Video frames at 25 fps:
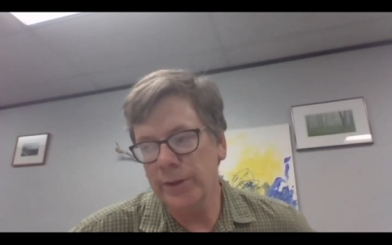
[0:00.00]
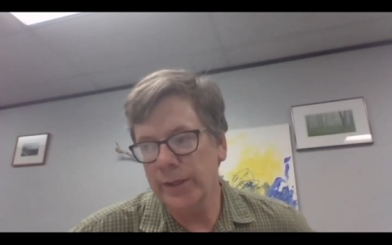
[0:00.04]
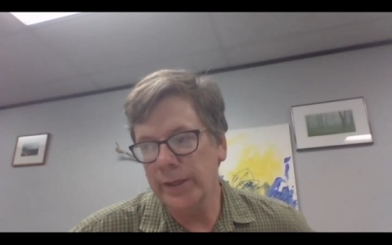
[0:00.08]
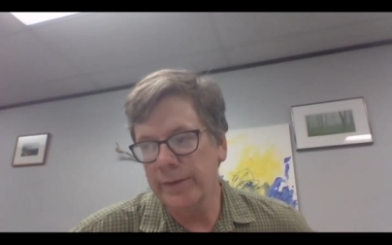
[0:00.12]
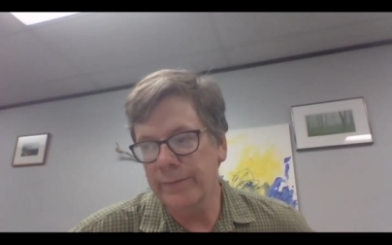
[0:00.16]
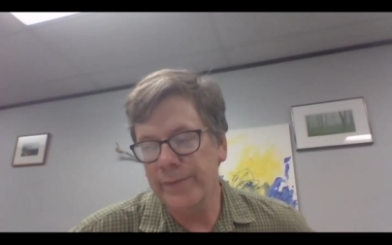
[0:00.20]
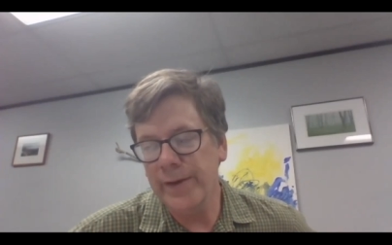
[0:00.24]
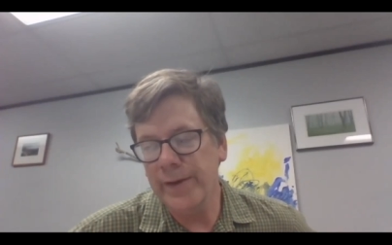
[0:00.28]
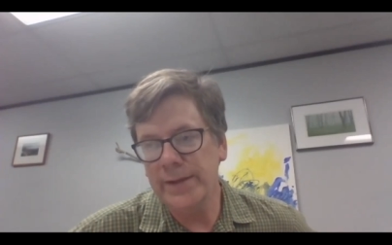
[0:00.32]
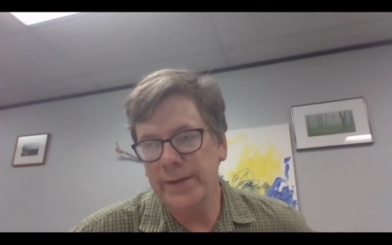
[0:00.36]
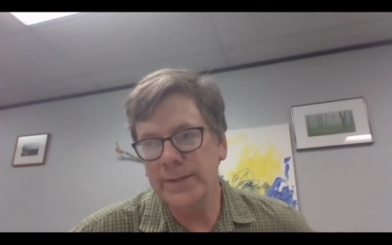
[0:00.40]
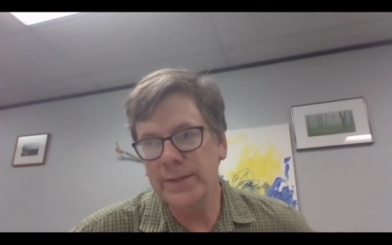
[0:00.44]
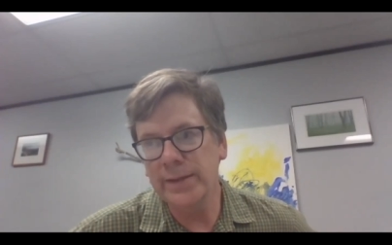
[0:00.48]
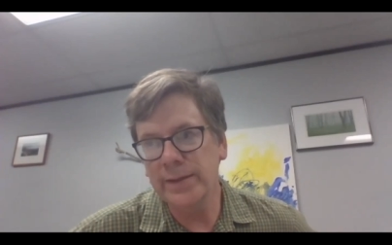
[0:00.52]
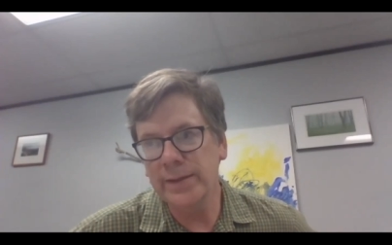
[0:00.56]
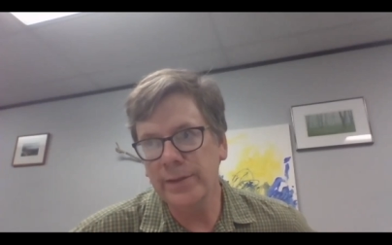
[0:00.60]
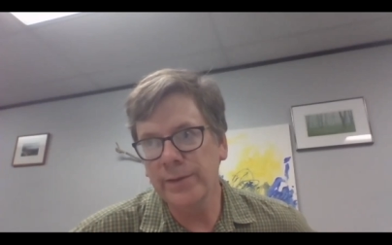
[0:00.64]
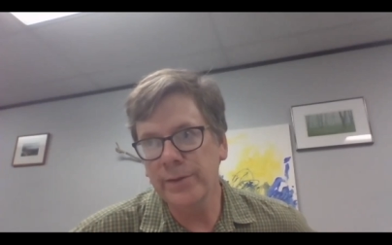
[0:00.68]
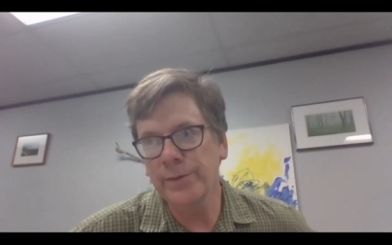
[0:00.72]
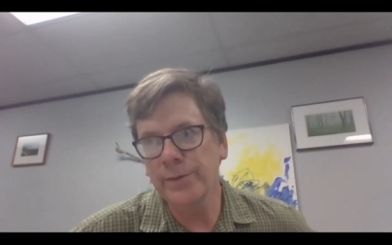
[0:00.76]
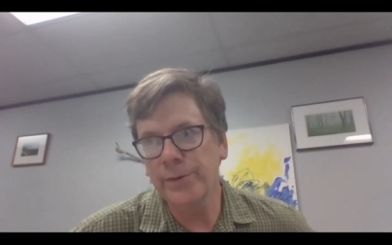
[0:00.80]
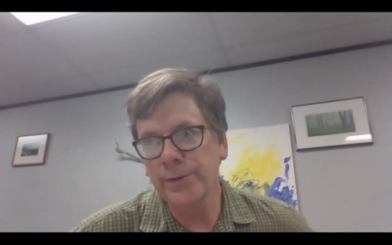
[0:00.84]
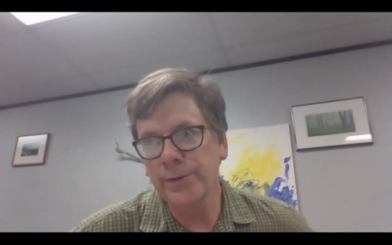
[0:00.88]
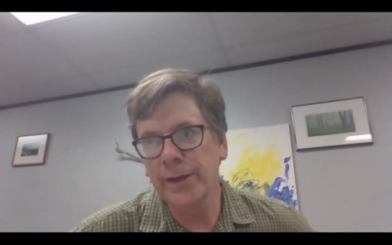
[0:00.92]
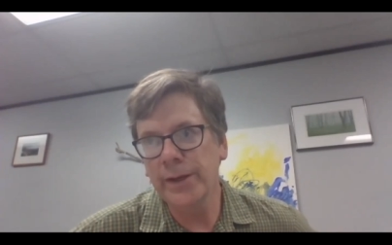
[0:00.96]
and advancing
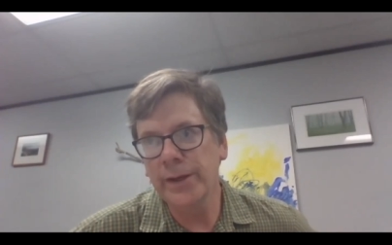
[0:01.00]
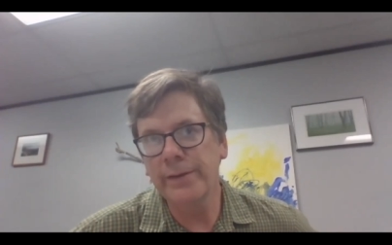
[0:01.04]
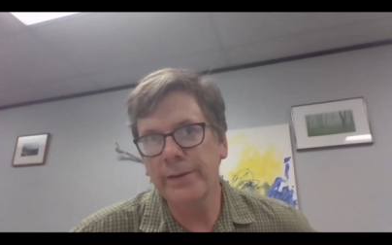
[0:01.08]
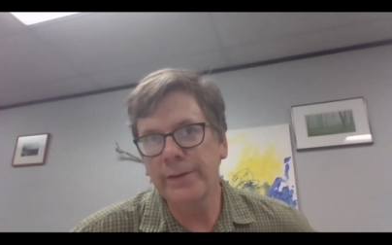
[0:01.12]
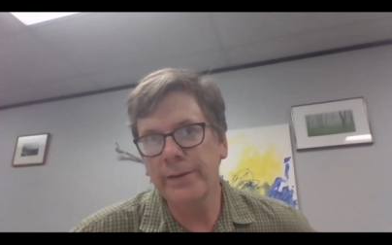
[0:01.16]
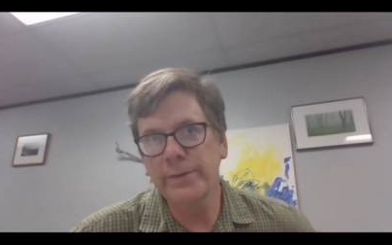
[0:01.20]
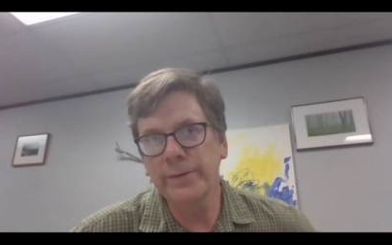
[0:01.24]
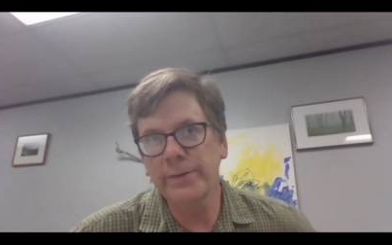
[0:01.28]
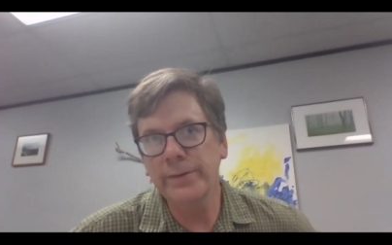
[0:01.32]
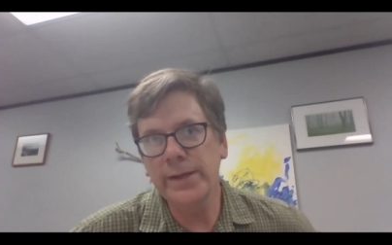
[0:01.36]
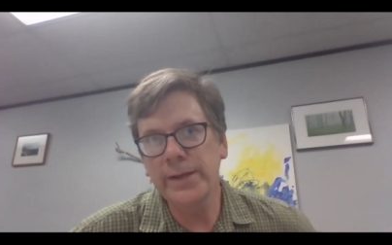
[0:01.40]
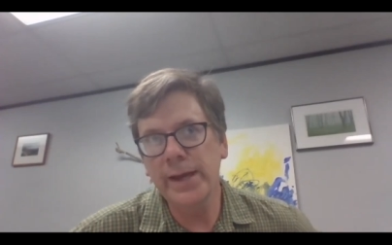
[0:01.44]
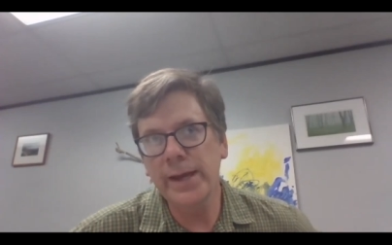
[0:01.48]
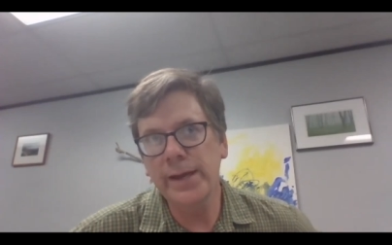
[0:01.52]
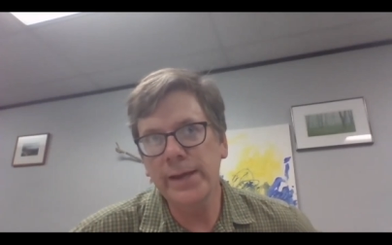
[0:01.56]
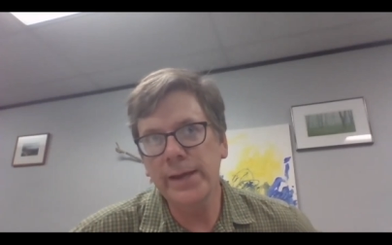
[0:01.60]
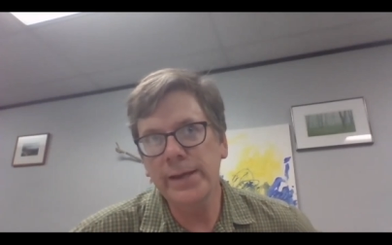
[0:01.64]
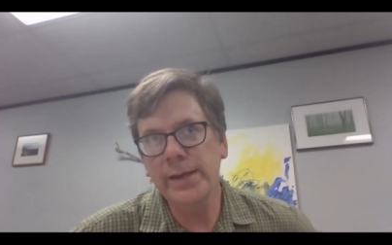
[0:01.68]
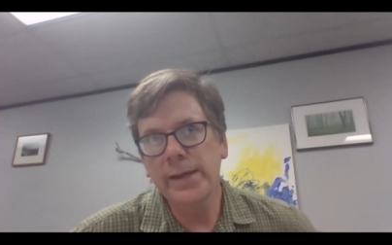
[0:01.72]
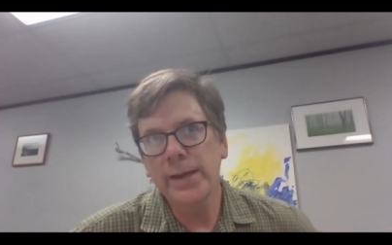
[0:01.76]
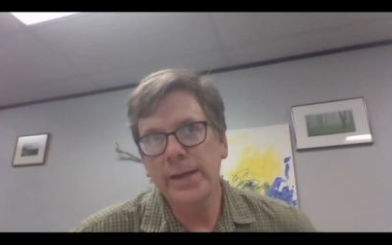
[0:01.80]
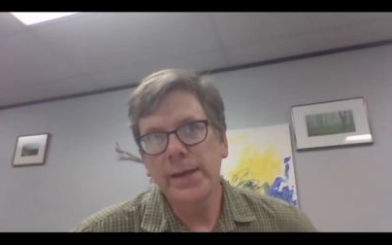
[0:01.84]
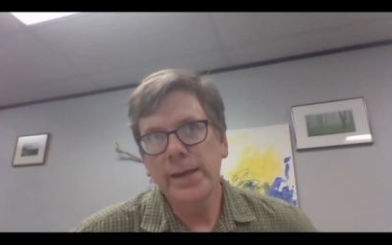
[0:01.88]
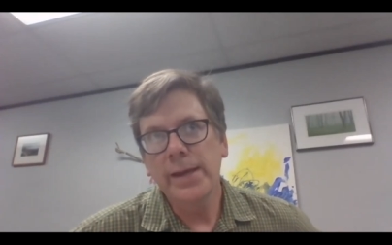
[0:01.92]
their learning every day,